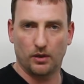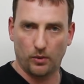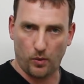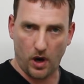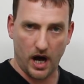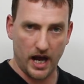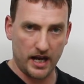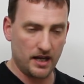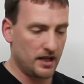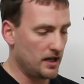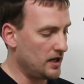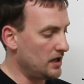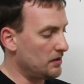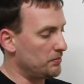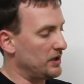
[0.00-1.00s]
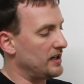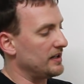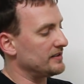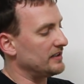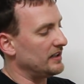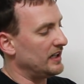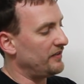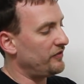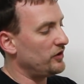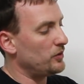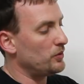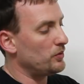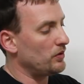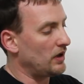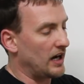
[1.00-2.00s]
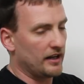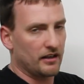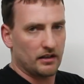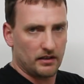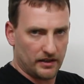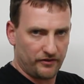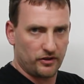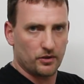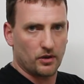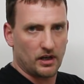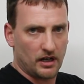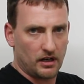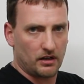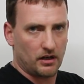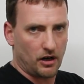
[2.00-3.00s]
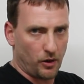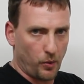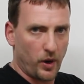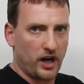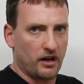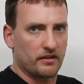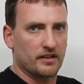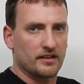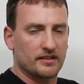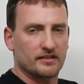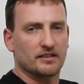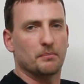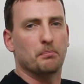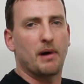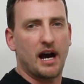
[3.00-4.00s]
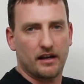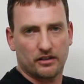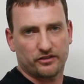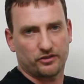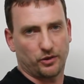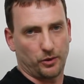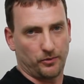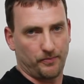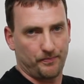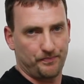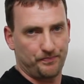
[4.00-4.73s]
Why? Because if you are aware that this is a milestone,